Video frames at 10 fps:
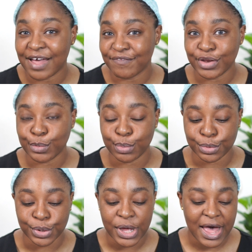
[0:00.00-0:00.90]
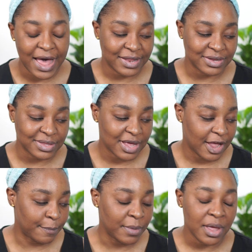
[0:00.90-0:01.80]
available at the
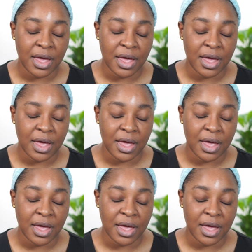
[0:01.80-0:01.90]
time.